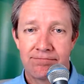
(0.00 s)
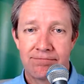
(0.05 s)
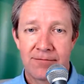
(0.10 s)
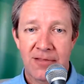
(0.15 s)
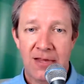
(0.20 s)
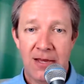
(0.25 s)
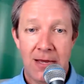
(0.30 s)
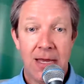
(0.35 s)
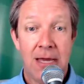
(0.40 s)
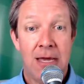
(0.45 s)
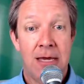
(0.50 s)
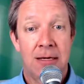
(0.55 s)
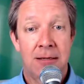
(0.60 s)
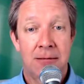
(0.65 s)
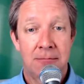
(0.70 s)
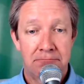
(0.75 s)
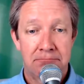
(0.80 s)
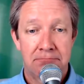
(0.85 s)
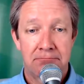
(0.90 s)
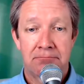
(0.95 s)
Ah,
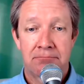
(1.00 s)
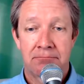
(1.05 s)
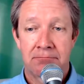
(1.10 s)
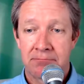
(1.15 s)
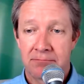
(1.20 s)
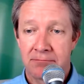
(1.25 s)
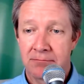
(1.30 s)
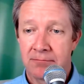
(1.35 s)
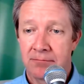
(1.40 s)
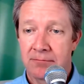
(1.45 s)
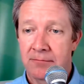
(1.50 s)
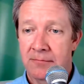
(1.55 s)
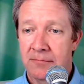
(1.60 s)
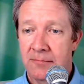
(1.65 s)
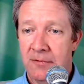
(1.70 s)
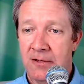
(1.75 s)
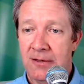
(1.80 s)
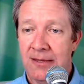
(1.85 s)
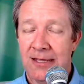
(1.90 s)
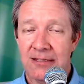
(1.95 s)

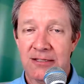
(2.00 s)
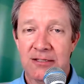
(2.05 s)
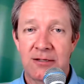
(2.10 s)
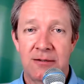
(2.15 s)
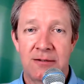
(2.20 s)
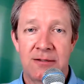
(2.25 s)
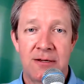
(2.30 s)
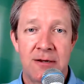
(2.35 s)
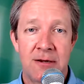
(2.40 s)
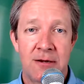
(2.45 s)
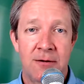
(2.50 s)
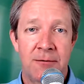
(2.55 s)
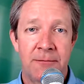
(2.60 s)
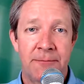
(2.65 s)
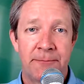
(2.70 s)
well, that's good to know.